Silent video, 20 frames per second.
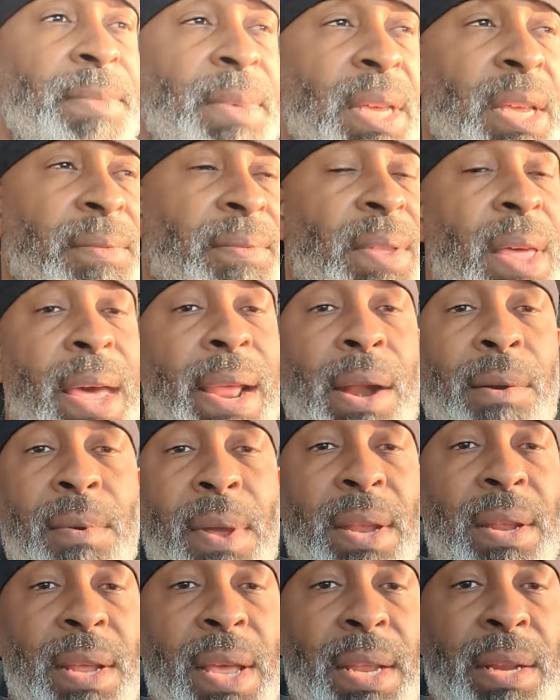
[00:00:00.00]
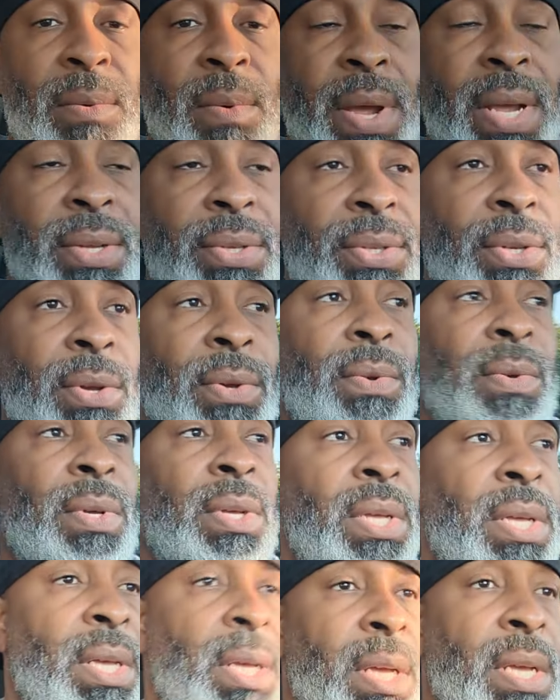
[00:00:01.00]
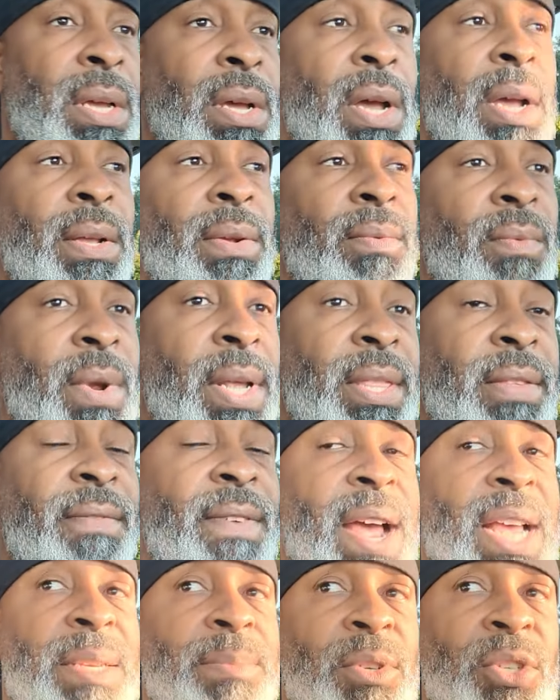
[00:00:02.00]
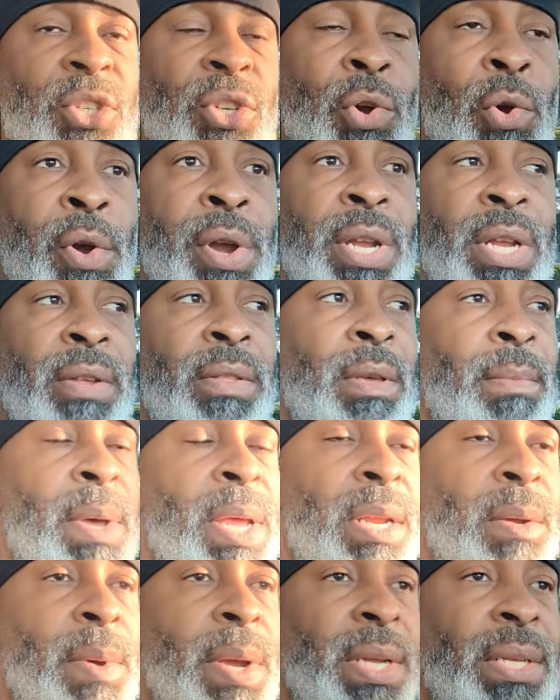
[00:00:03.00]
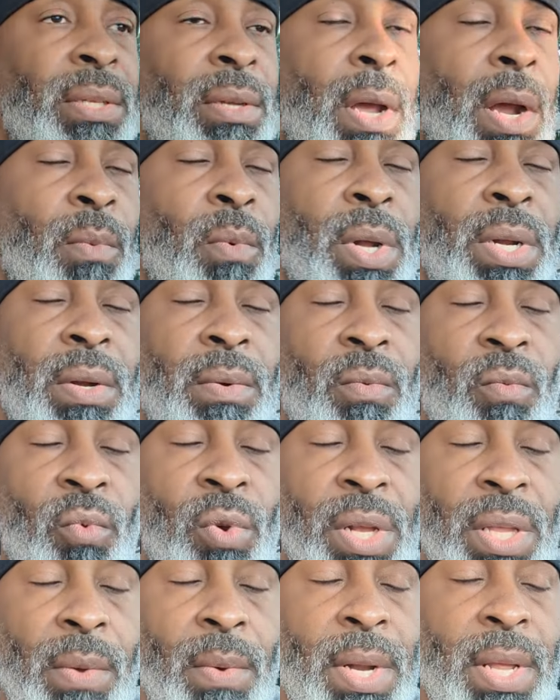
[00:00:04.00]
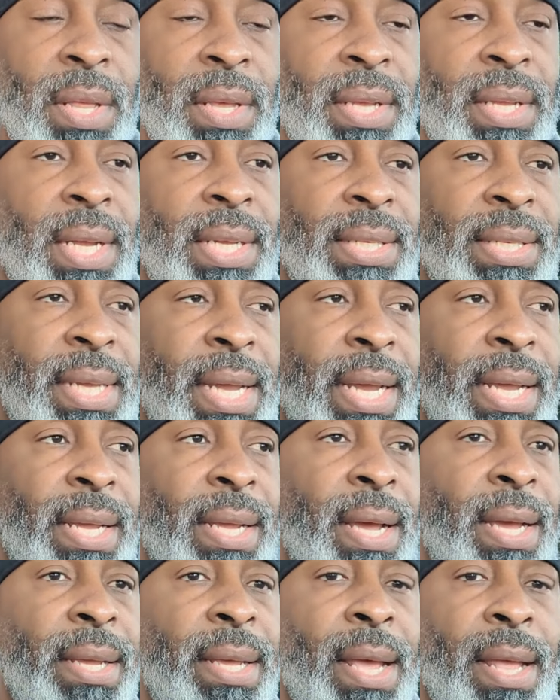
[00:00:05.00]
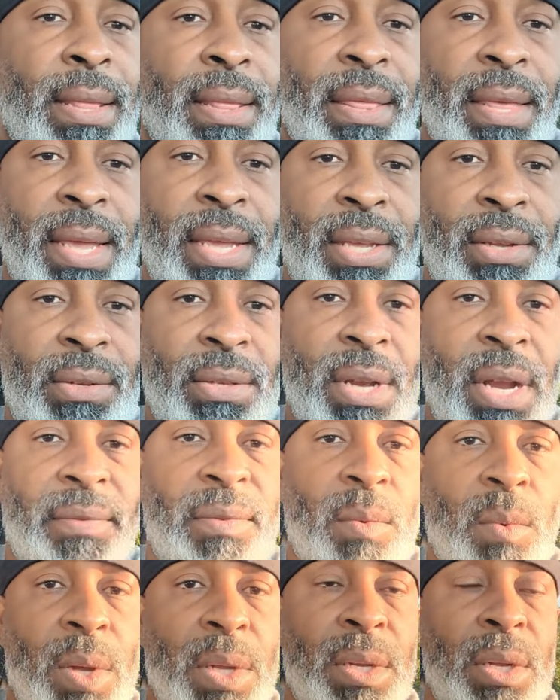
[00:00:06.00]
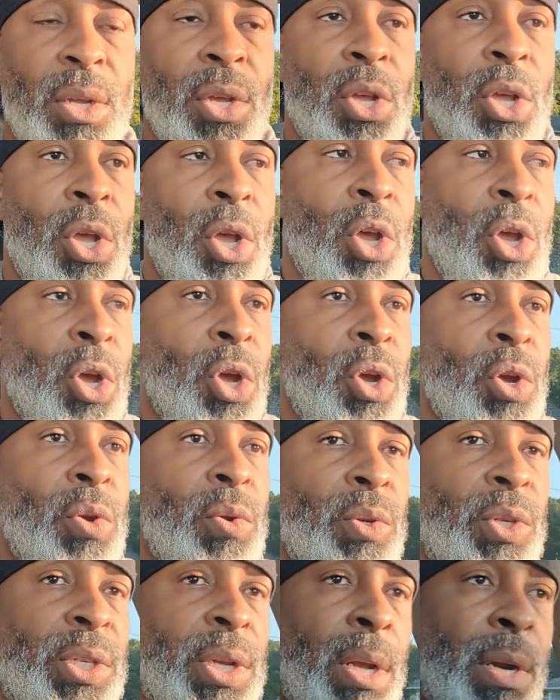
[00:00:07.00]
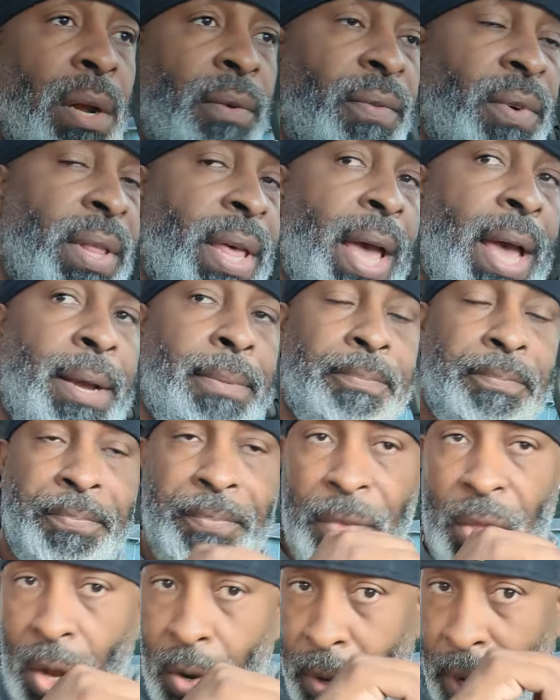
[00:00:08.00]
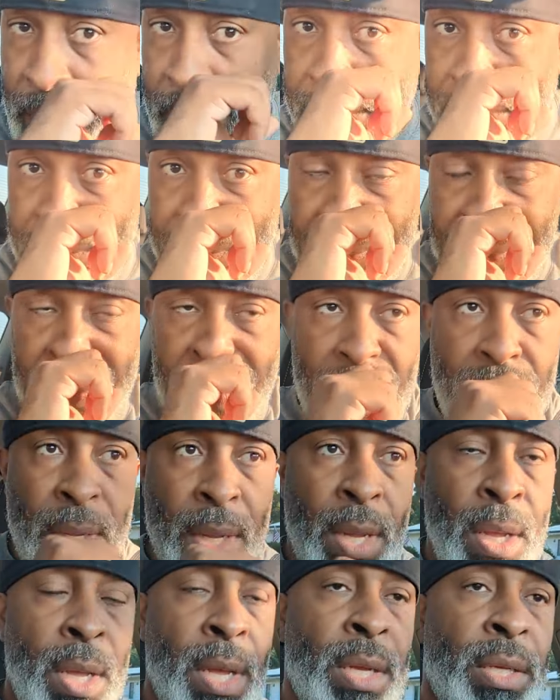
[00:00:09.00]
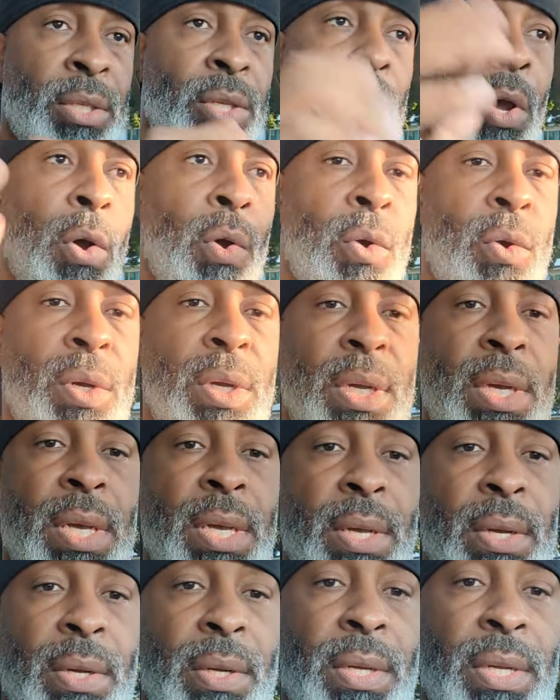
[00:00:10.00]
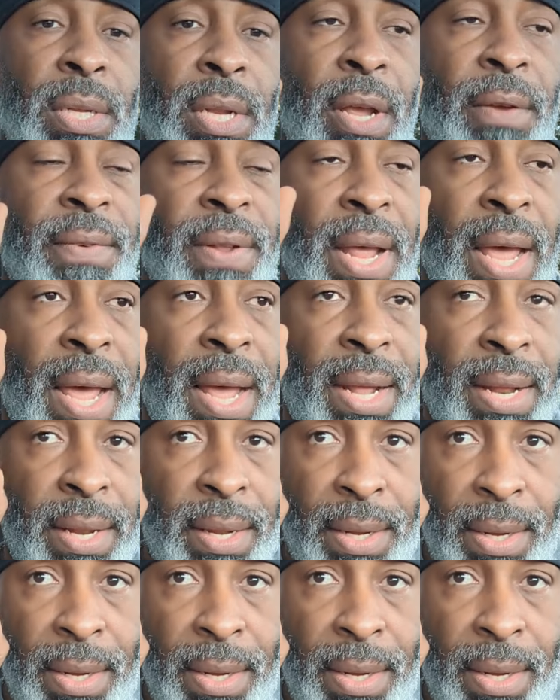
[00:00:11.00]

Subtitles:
If not, I read it anyway. So I read the vast majority of them anyway. So I really want to say again, thank you to everyone who showed up for that. All right. So enough of that.